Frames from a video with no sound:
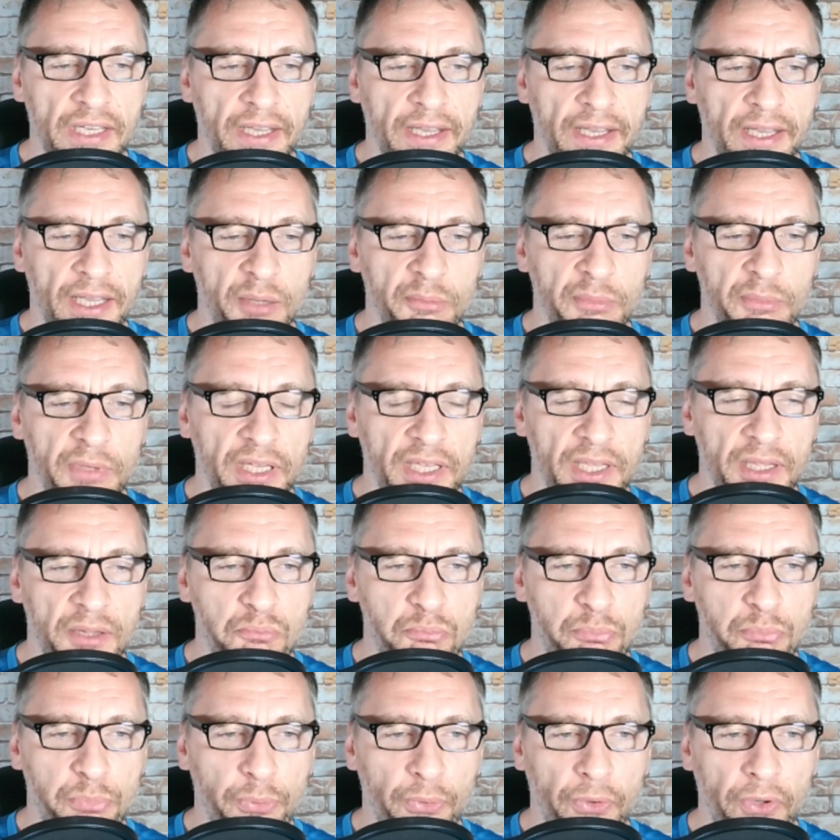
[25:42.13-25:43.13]

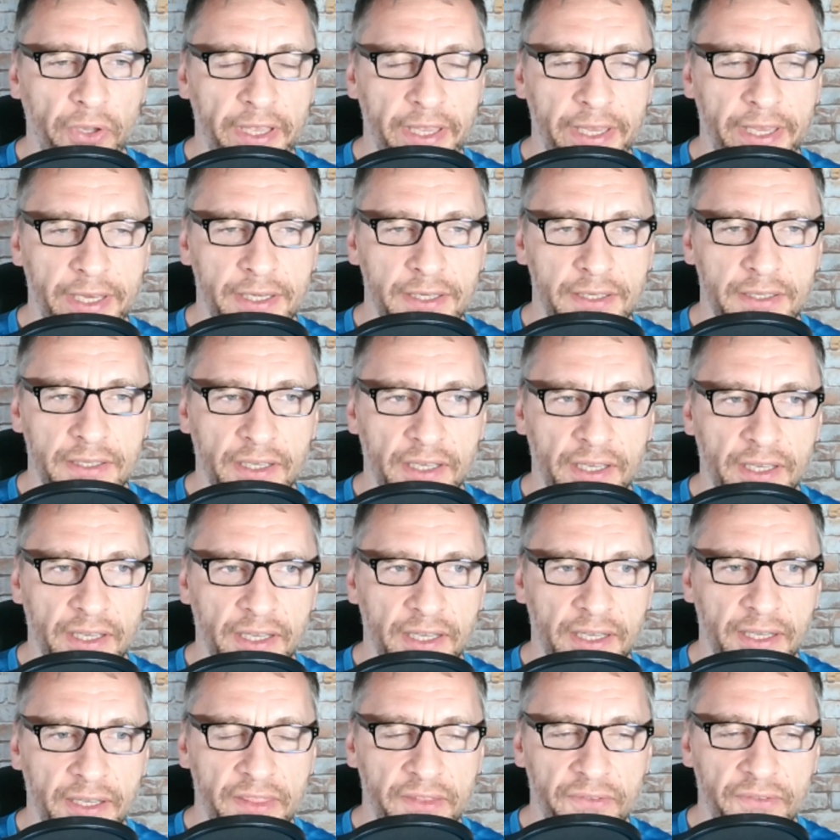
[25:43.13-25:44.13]

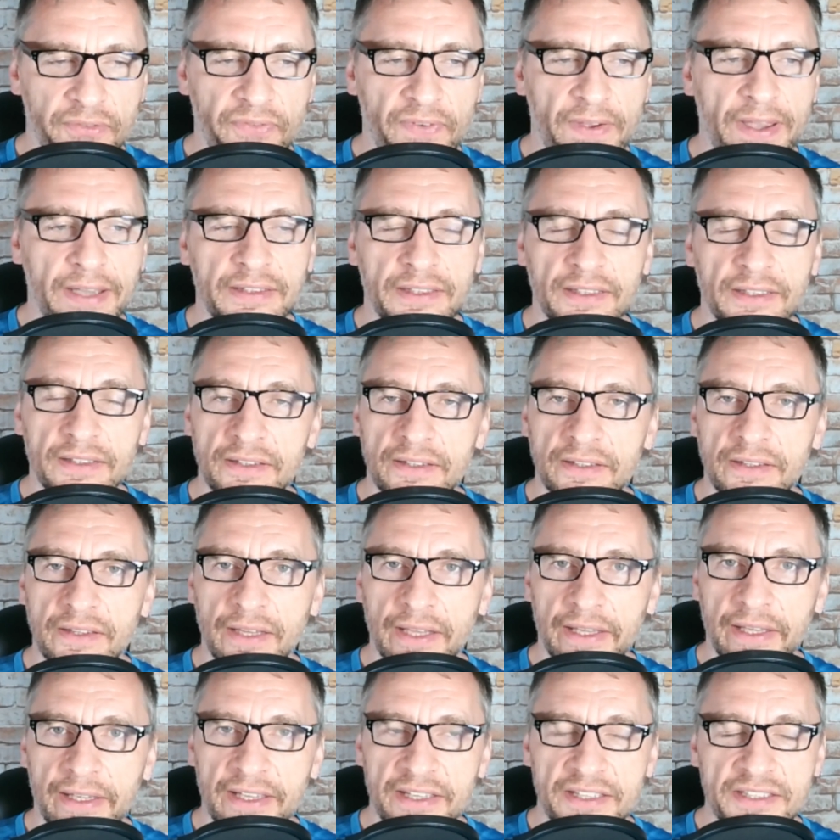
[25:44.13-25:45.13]
The fact that,
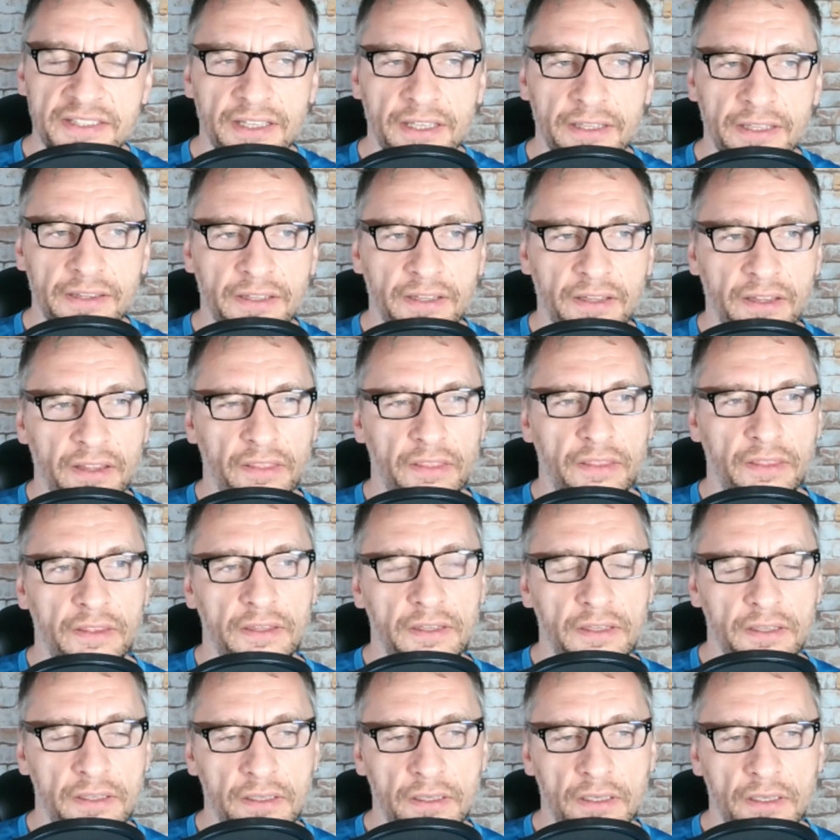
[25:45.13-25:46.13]
like I said,
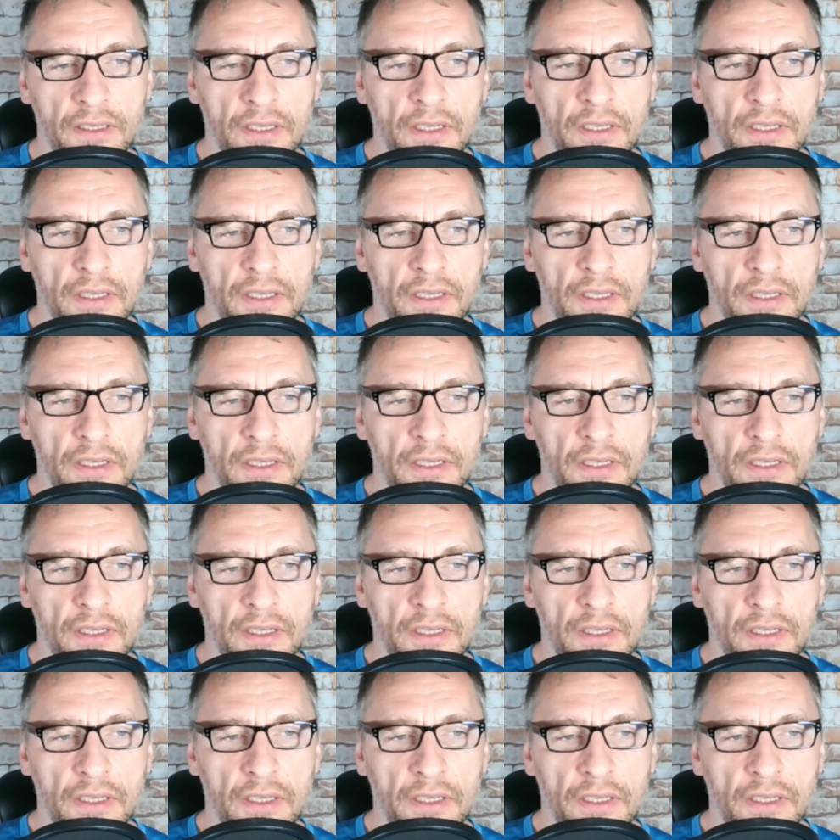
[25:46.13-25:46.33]
the